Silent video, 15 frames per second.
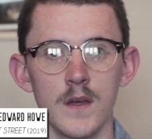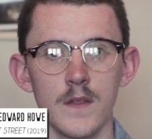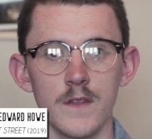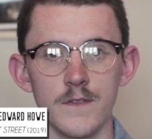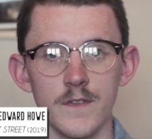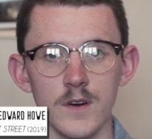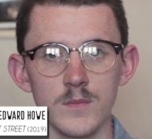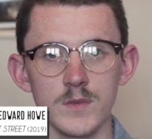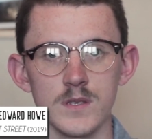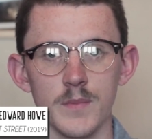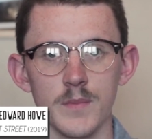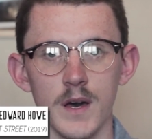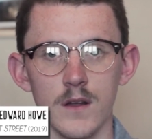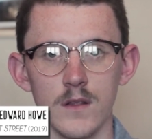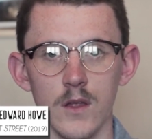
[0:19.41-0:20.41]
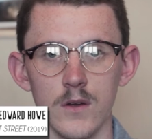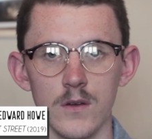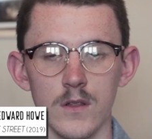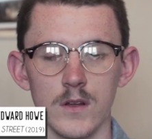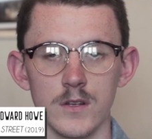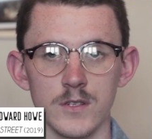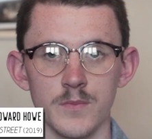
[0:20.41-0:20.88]
The film is about a
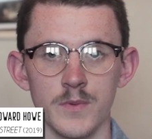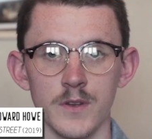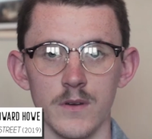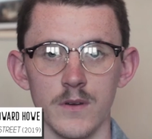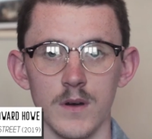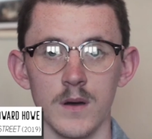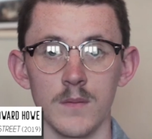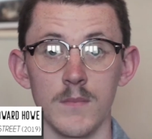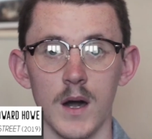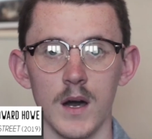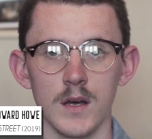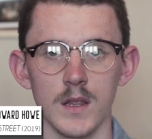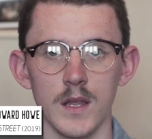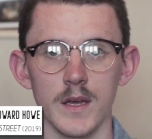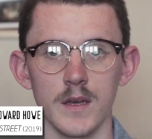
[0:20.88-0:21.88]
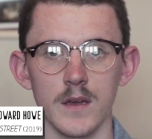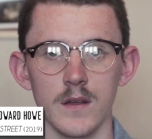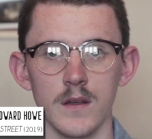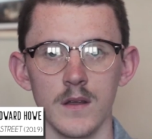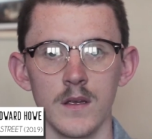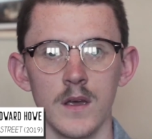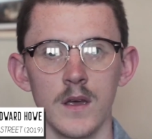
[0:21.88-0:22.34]
local entrepreneur, Mark
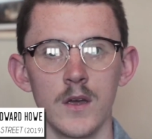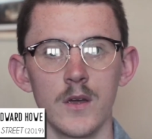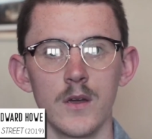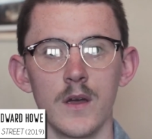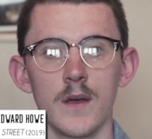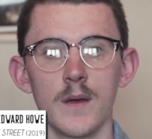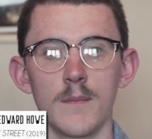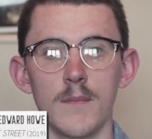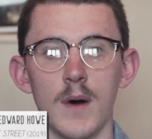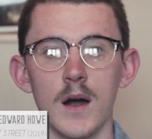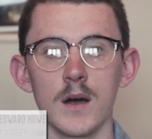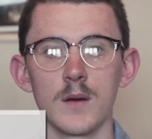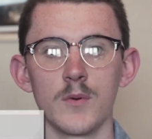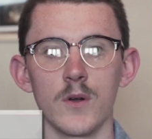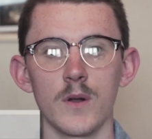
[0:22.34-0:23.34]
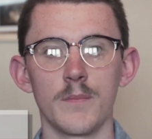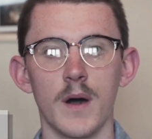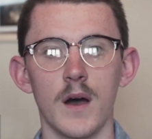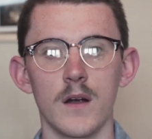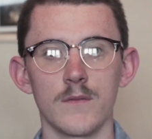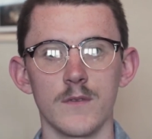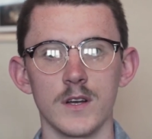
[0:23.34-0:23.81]
Lagan. Mark bought a
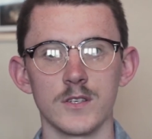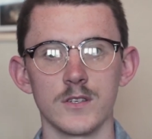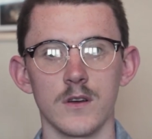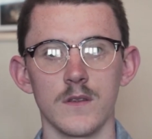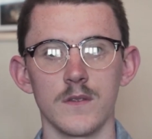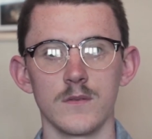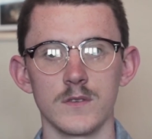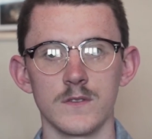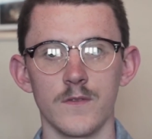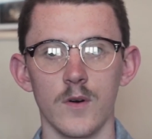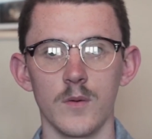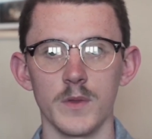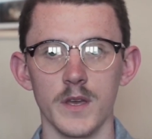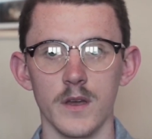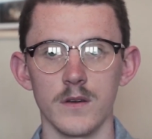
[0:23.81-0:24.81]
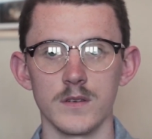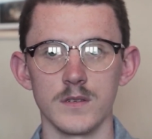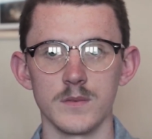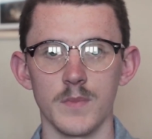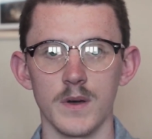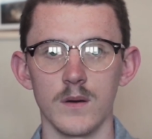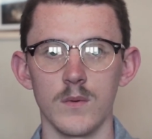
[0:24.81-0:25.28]
bar and restaurant that was formerly owned
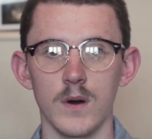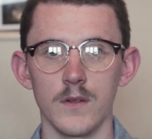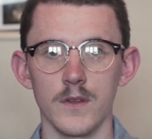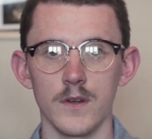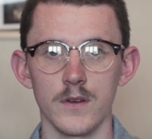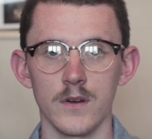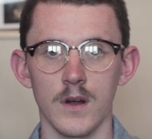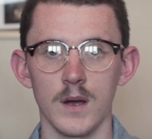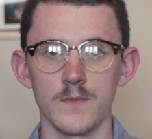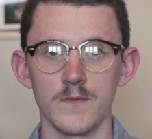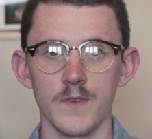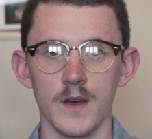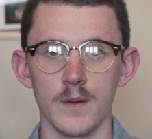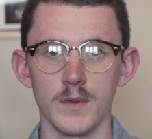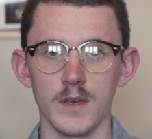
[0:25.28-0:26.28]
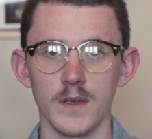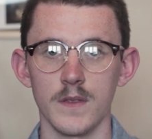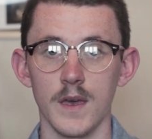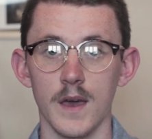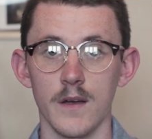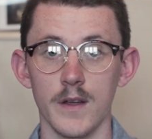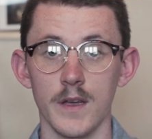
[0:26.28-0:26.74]
by a well-known crime family in
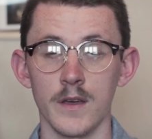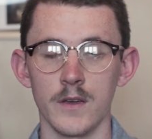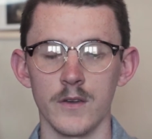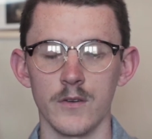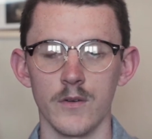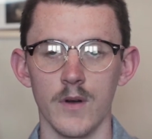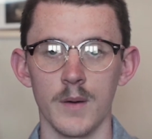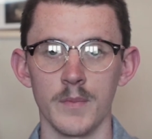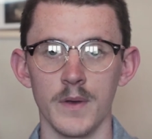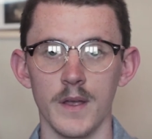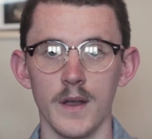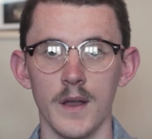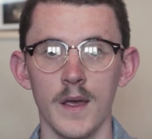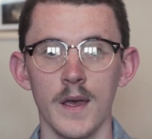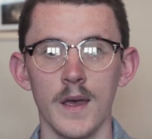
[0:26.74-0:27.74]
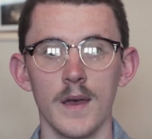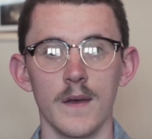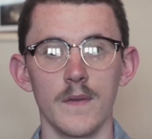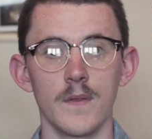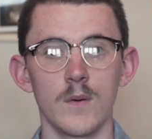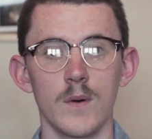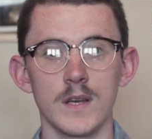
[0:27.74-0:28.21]
the area he grew up in
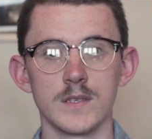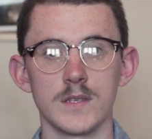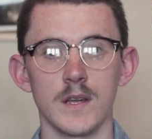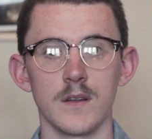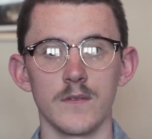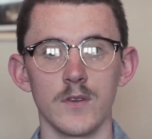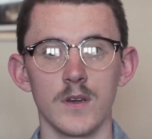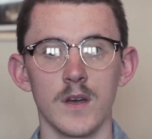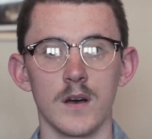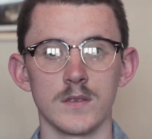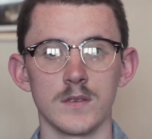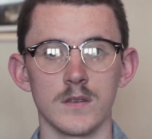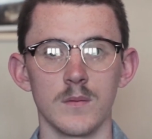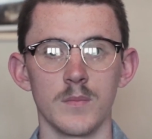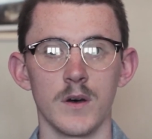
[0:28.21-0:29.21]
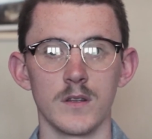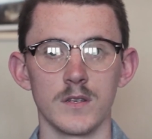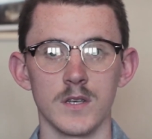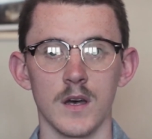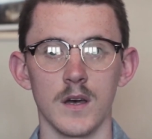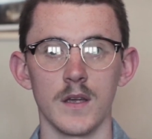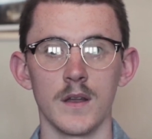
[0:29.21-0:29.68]
the west end of Newcastle upon
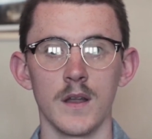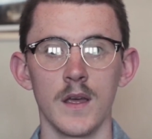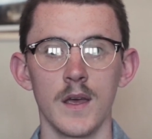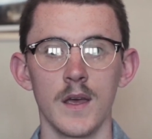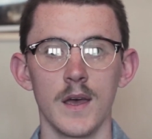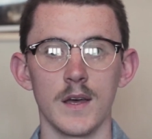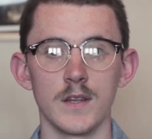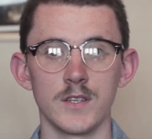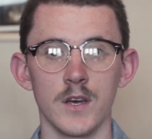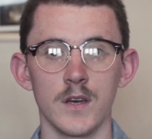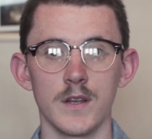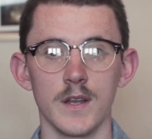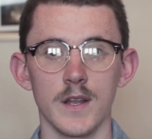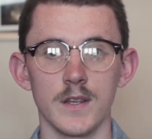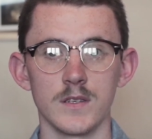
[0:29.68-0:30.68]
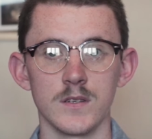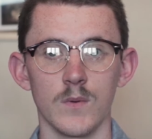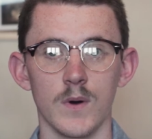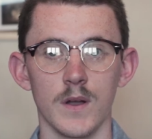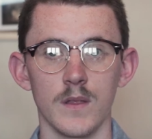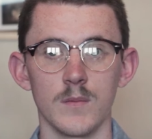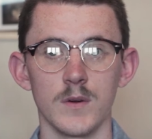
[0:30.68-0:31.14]
Tyne, and turned it into
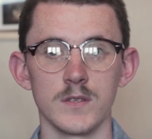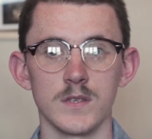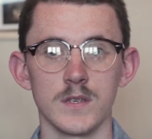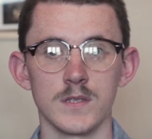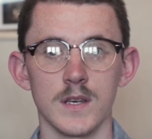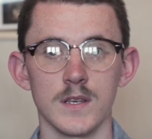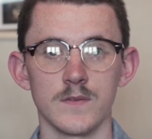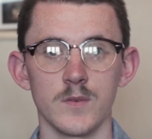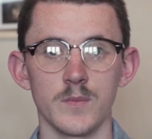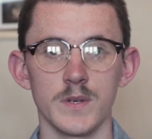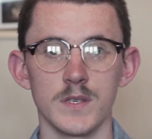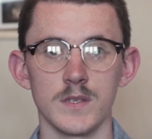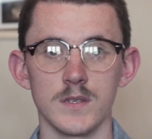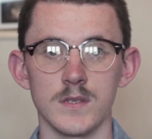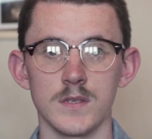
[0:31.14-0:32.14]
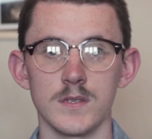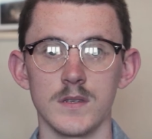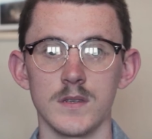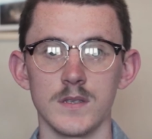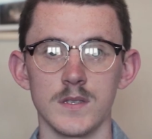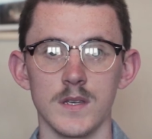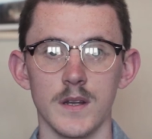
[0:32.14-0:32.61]
one of the most successful businesses in
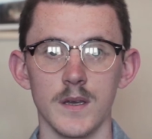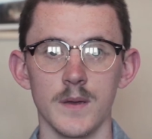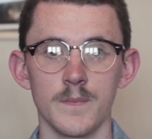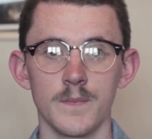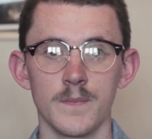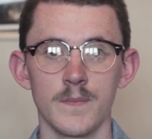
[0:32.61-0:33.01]
the city.